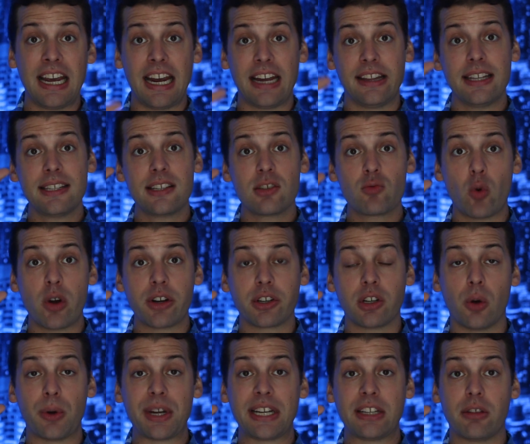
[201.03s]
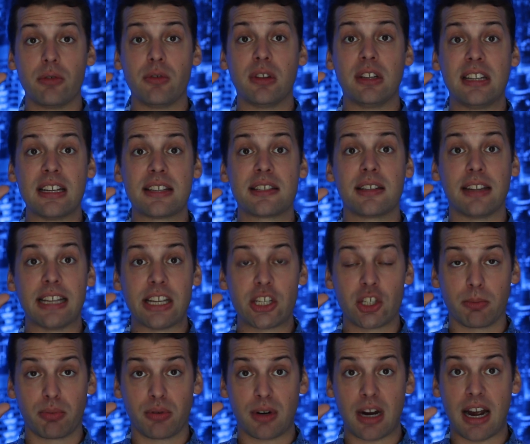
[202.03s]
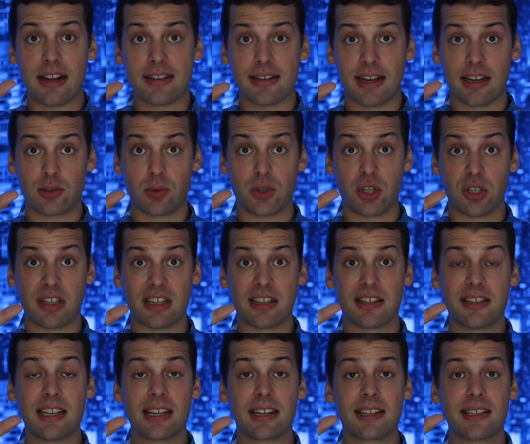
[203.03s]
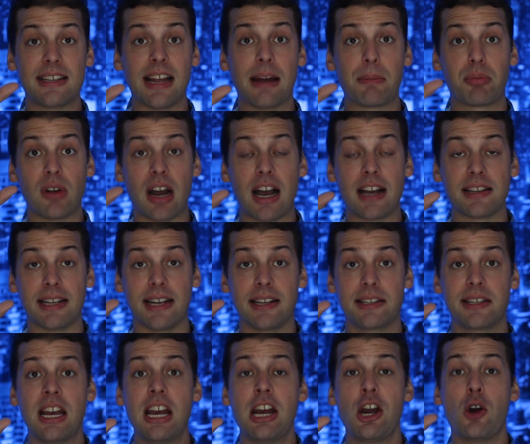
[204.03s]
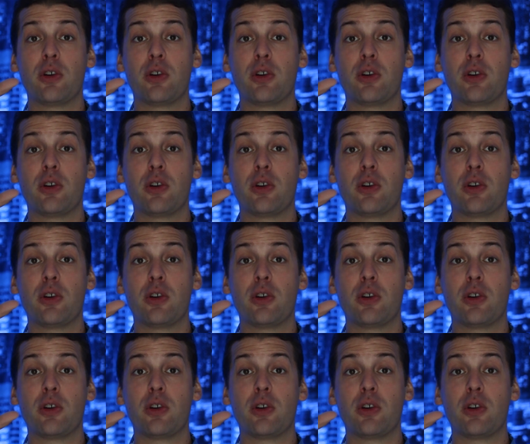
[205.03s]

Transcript: And this is one going through the distillation process, which is a 6-step process,